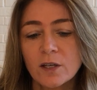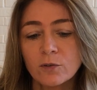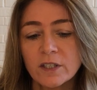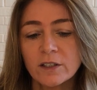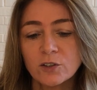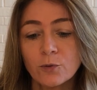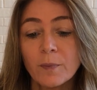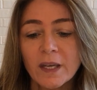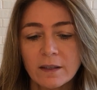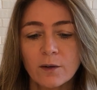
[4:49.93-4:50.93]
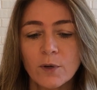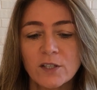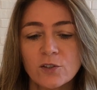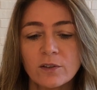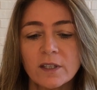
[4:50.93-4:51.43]
I would dare to make the
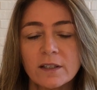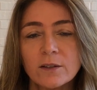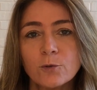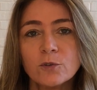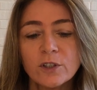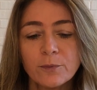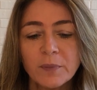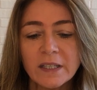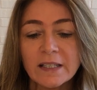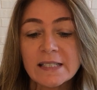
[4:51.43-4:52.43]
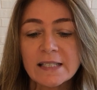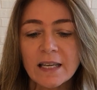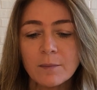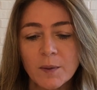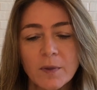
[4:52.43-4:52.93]
question that would there be the
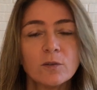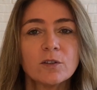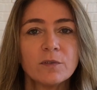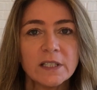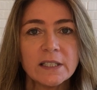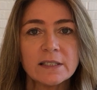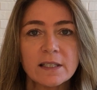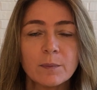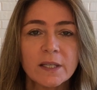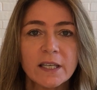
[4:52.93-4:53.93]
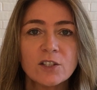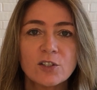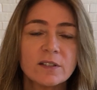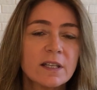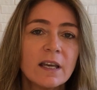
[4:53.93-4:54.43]
same amount of leniency
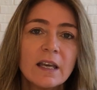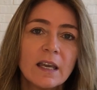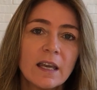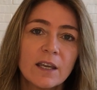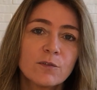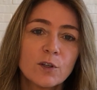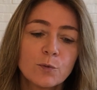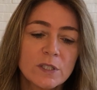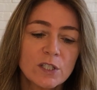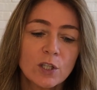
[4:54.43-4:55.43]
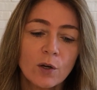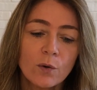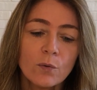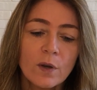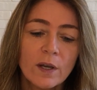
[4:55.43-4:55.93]
applications if there was
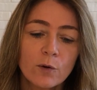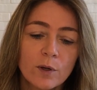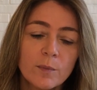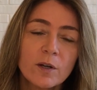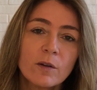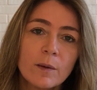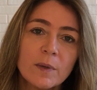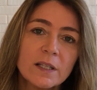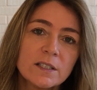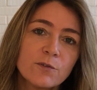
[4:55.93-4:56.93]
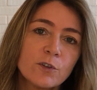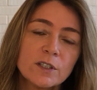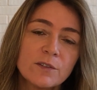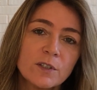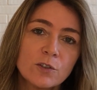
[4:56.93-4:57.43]
no criminal liability for
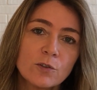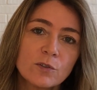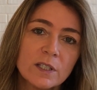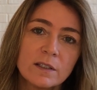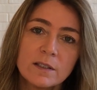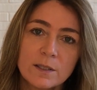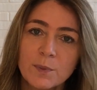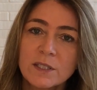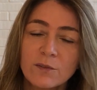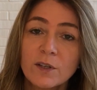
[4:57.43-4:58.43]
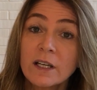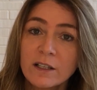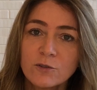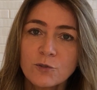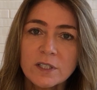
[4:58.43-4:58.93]
individuals in specific
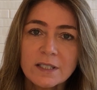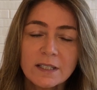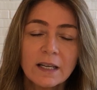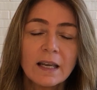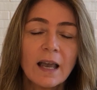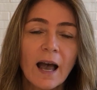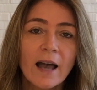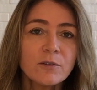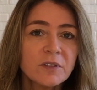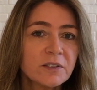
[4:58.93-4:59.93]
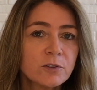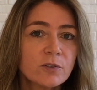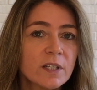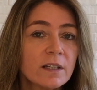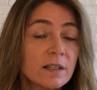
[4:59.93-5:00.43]
countries? I would dare to
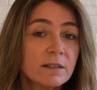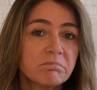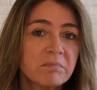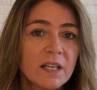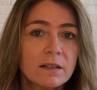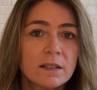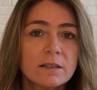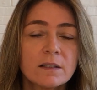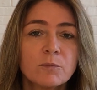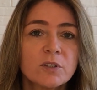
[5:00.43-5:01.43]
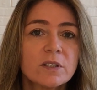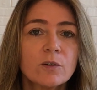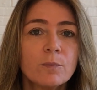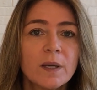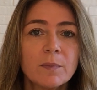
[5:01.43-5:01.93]
say that at least in
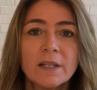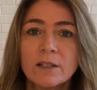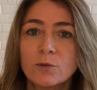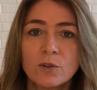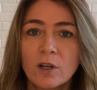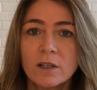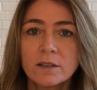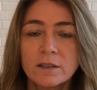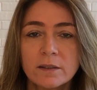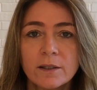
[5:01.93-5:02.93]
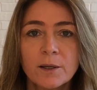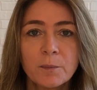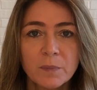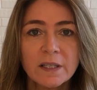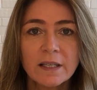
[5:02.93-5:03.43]
Brazil, maybe that would not
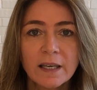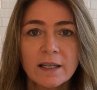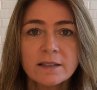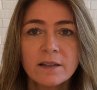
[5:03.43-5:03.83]
be the case.